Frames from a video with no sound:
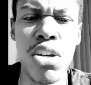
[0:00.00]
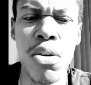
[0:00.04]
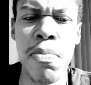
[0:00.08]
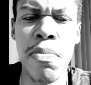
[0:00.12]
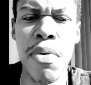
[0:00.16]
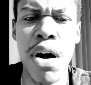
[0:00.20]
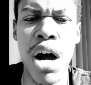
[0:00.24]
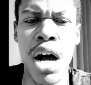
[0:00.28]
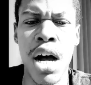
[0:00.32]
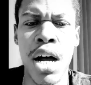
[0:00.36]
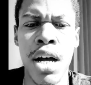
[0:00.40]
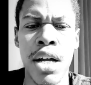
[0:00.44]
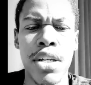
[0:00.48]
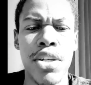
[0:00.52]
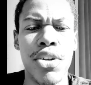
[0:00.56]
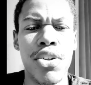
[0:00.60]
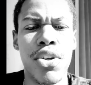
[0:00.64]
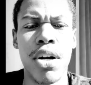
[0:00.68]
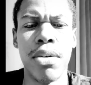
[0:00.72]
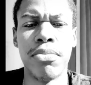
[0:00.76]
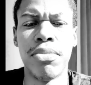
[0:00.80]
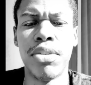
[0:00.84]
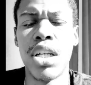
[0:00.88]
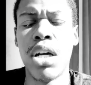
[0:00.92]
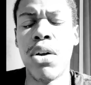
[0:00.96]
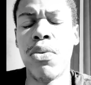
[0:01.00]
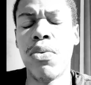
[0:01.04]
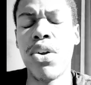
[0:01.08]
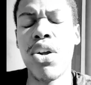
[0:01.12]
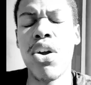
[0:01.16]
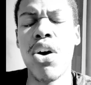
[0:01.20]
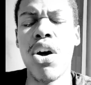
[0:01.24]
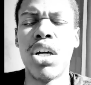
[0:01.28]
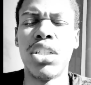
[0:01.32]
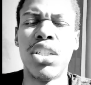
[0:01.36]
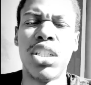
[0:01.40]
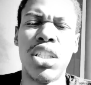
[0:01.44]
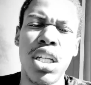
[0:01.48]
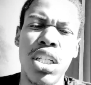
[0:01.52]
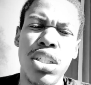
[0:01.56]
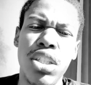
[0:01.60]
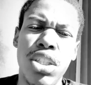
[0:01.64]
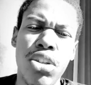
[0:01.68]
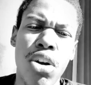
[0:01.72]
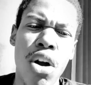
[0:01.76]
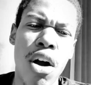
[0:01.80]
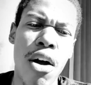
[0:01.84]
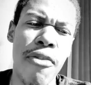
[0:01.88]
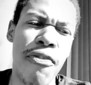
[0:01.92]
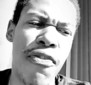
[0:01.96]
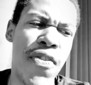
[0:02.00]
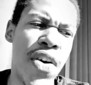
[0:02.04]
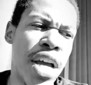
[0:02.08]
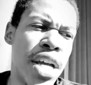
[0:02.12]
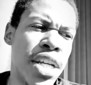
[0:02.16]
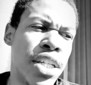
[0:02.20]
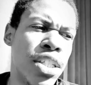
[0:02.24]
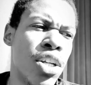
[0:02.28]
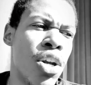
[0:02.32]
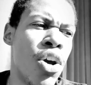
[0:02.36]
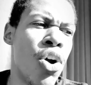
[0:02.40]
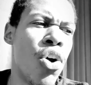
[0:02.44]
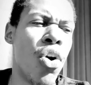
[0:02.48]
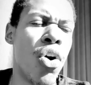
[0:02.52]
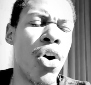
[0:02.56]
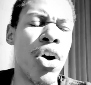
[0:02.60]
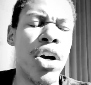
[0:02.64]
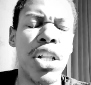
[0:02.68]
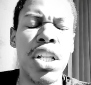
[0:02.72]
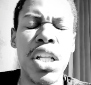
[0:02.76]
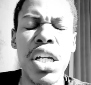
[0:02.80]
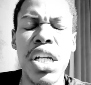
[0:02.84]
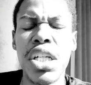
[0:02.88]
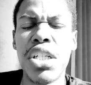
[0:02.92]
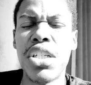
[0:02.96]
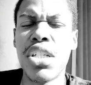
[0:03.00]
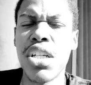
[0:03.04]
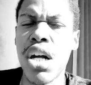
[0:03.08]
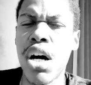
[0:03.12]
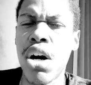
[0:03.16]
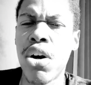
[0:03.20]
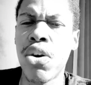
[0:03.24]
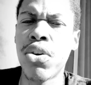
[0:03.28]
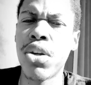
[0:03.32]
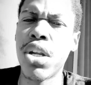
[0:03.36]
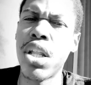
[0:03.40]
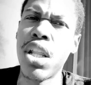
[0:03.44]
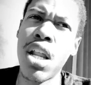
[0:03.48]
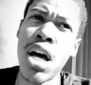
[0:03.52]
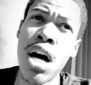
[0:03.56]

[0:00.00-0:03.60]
You know what I'm saying? We all seen Scarface, or at least know the line,